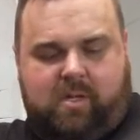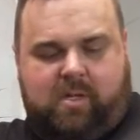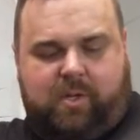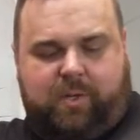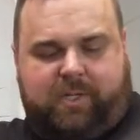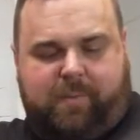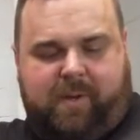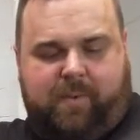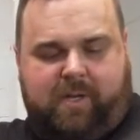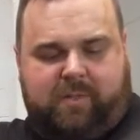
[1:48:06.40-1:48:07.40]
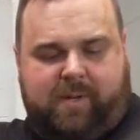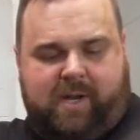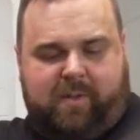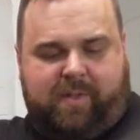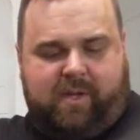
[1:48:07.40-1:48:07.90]
You do so many wheels, but I
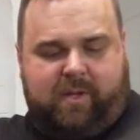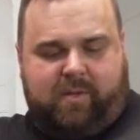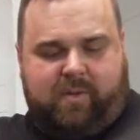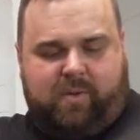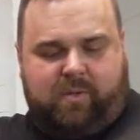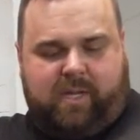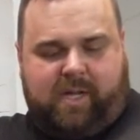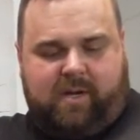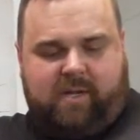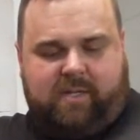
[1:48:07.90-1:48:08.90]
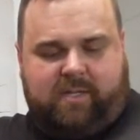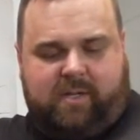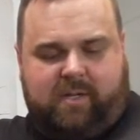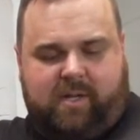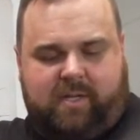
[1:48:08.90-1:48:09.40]
don't think you do the whole tire
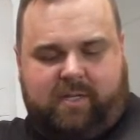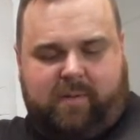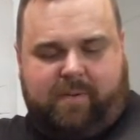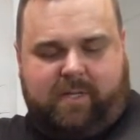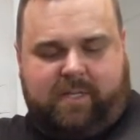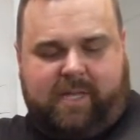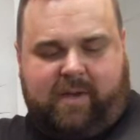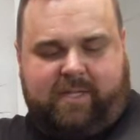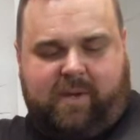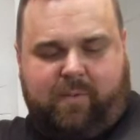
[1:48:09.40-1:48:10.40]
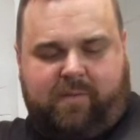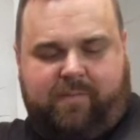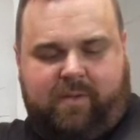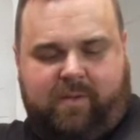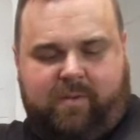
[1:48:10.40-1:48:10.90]
install and uninstall process.
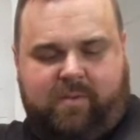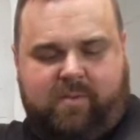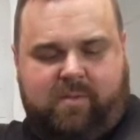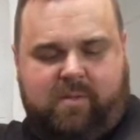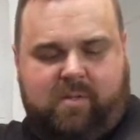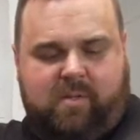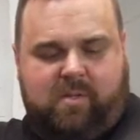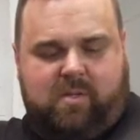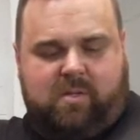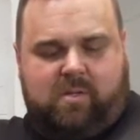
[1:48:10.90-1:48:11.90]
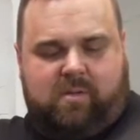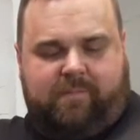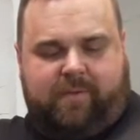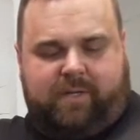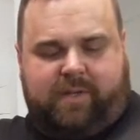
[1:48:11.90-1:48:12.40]
How does it you
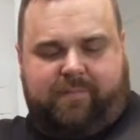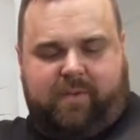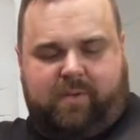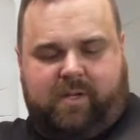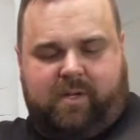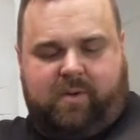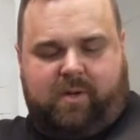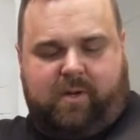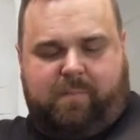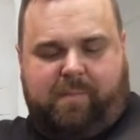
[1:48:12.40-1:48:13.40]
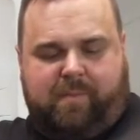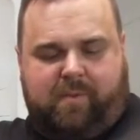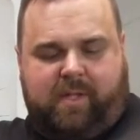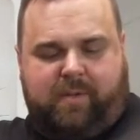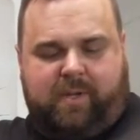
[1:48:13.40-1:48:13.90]
versus if you did it or know
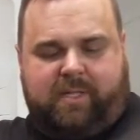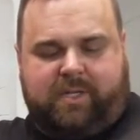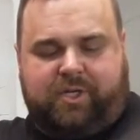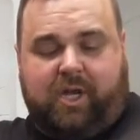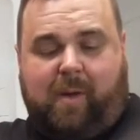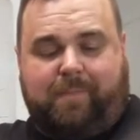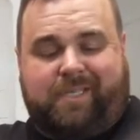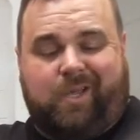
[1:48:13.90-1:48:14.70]
people that do it as a shop?